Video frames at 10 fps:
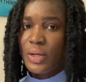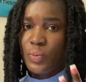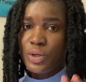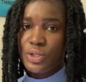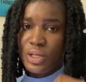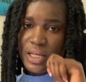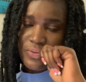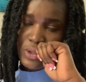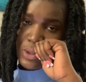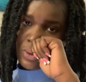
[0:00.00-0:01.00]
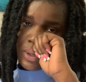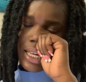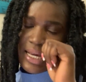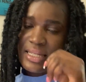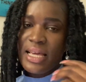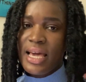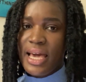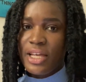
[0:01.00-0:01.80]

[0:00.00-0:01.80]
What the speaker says: and what to give to you guys.